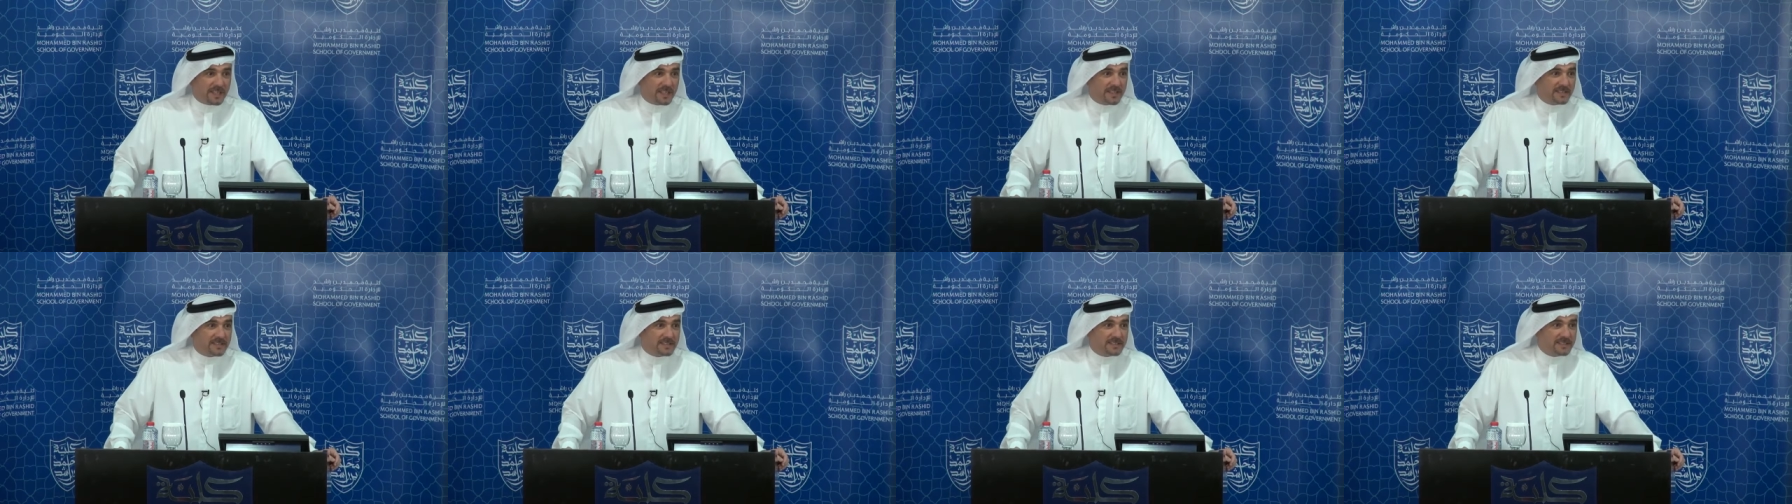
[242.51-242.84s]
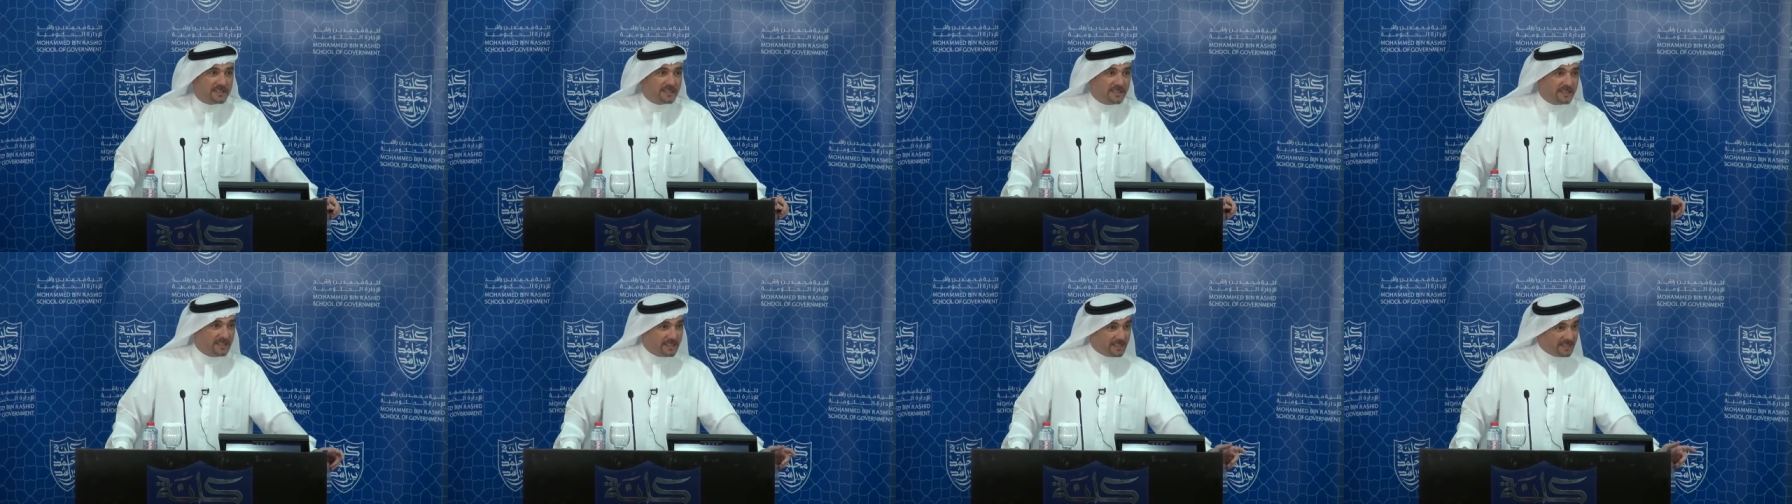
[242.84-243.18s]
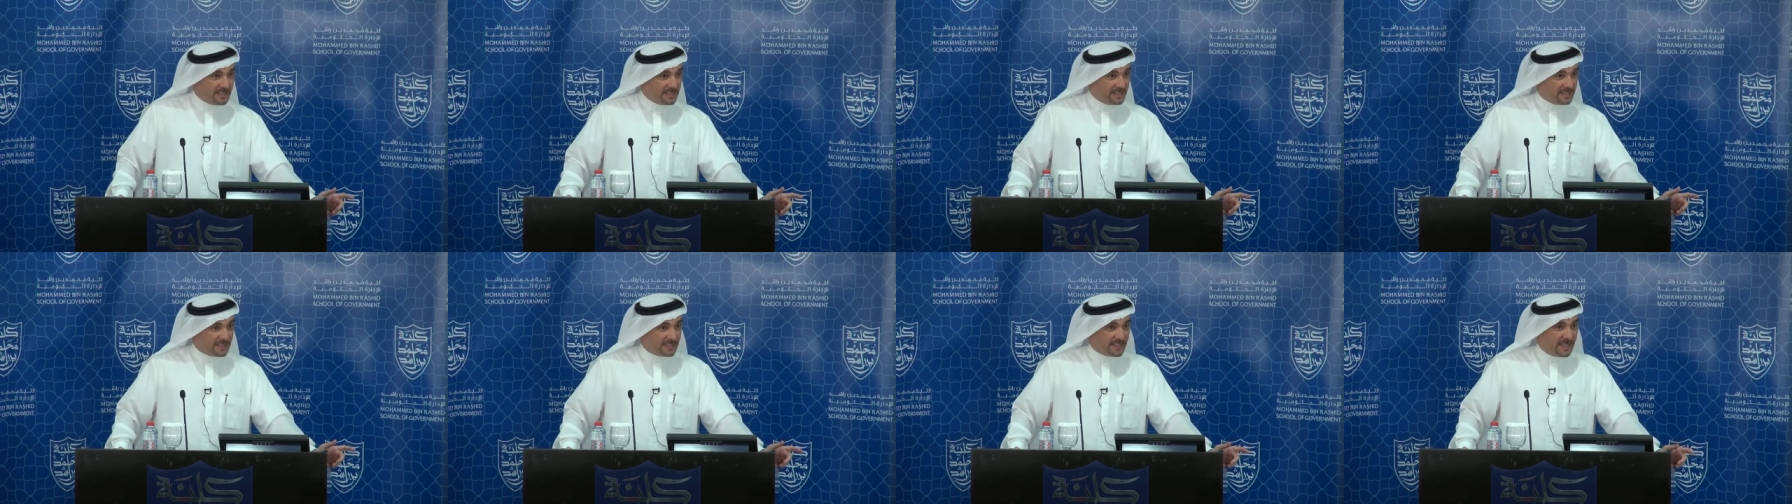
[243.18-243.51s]
have
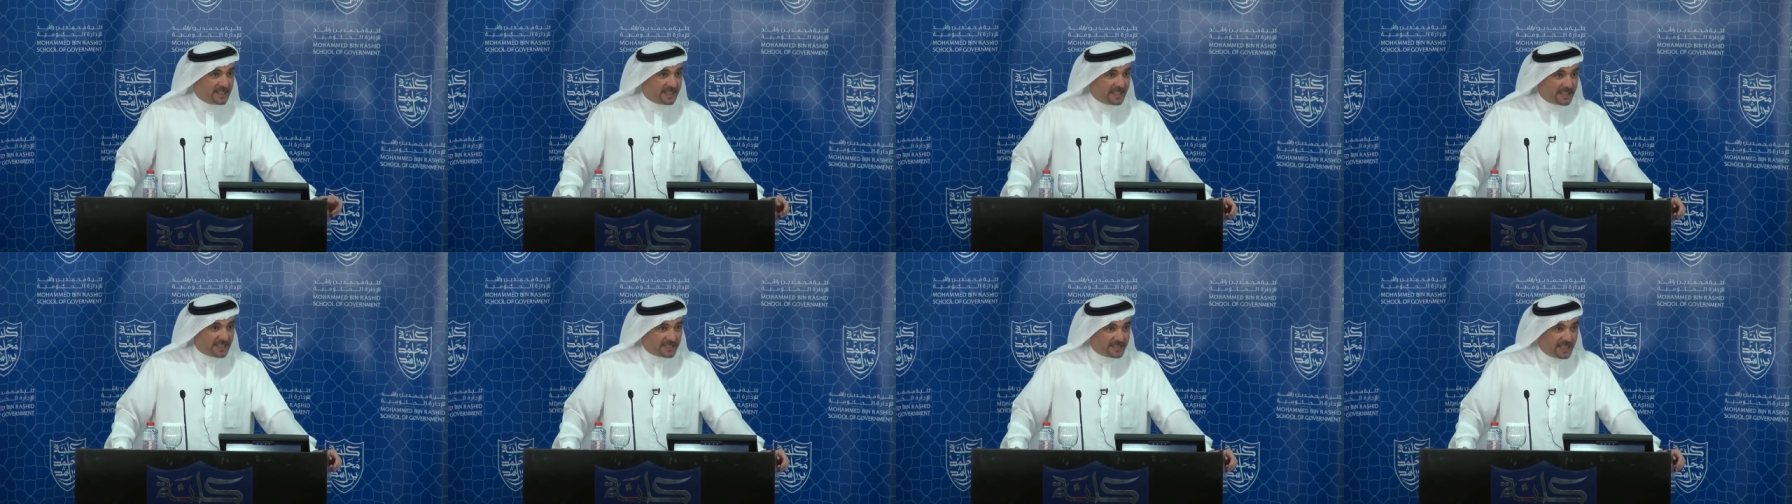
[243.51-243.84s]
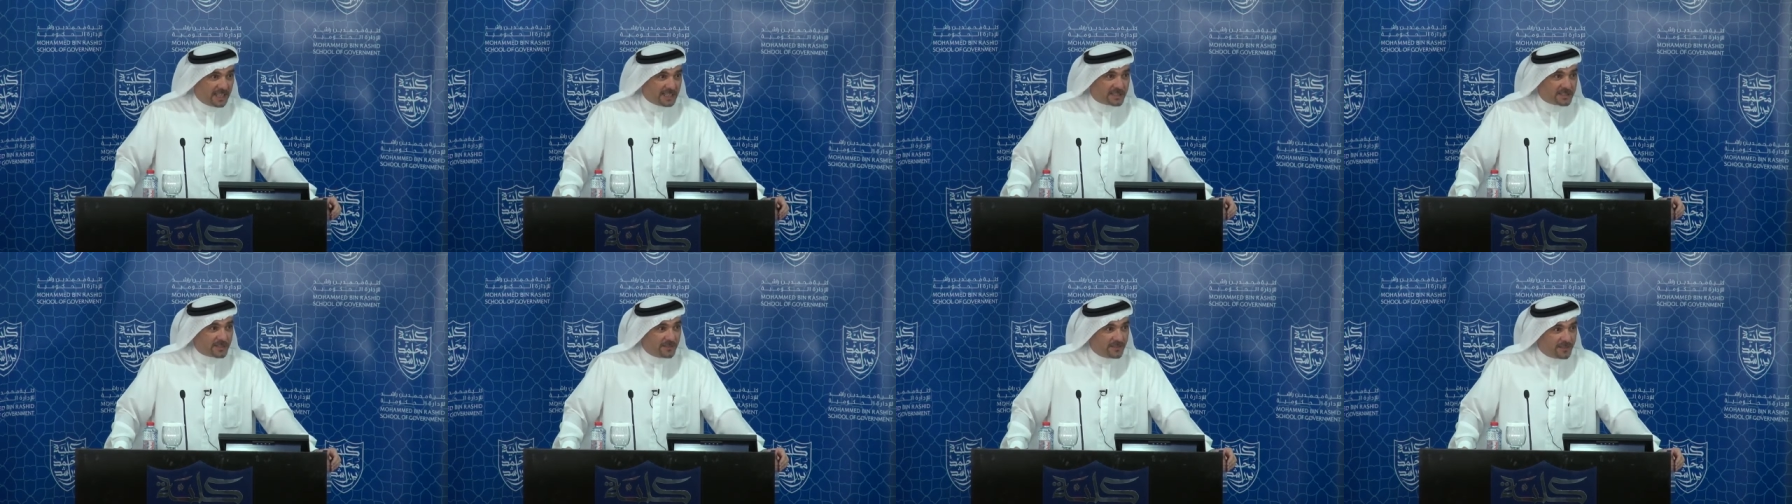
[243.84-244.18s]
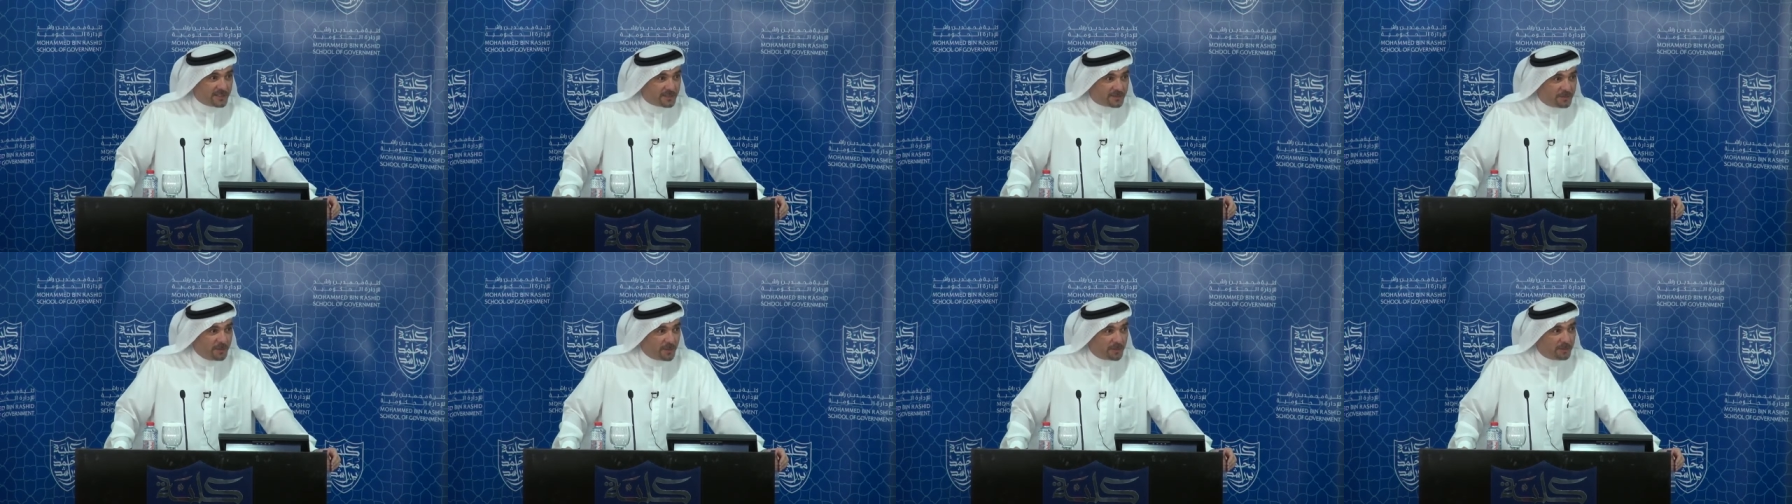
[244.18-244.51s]
seen the results of
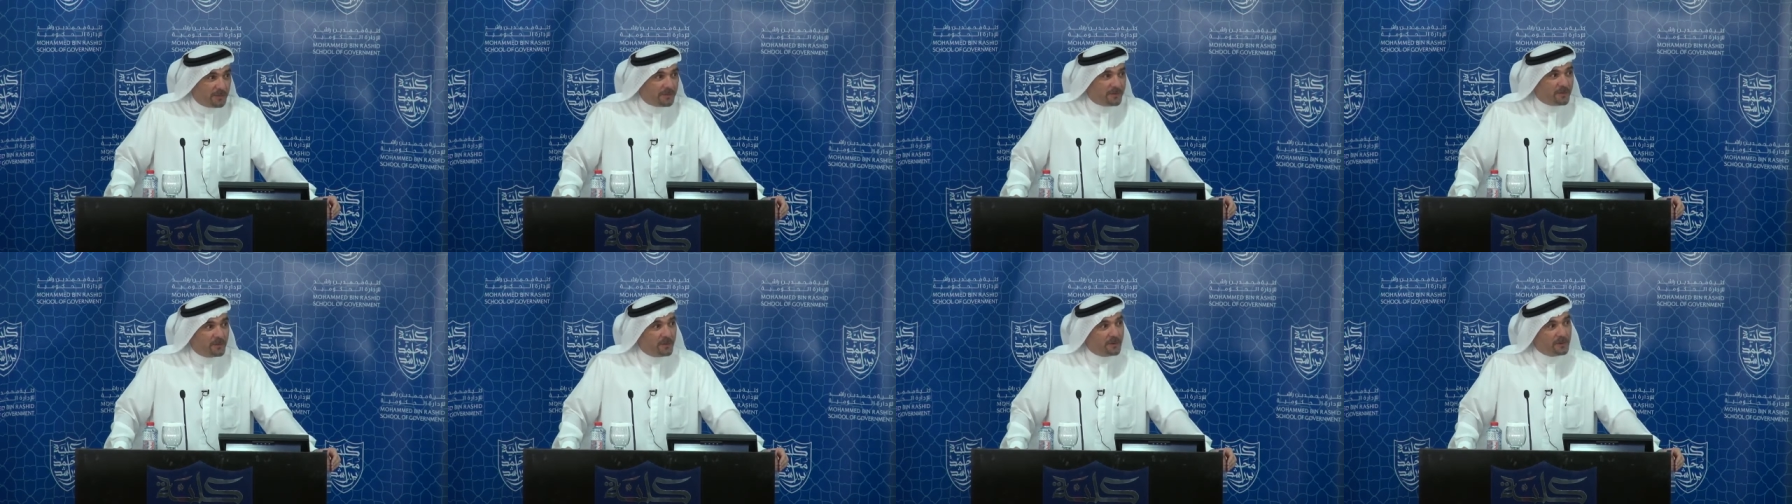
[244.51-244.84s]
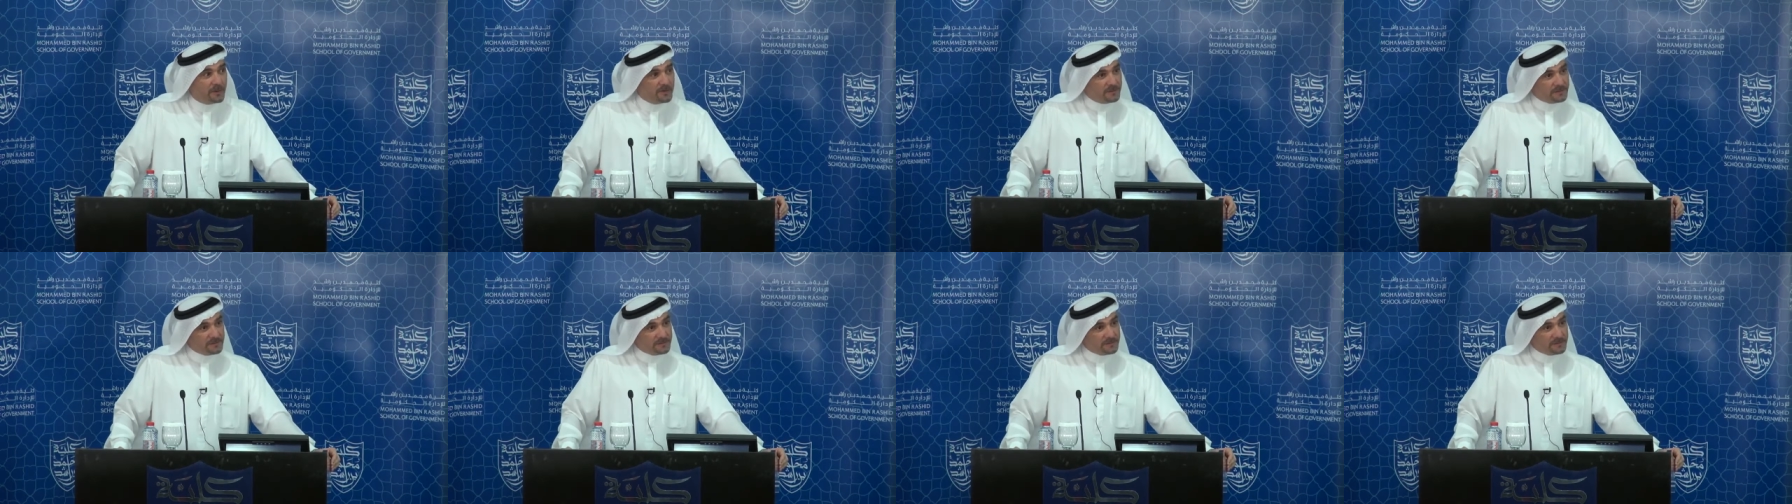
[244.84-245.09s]
this book before.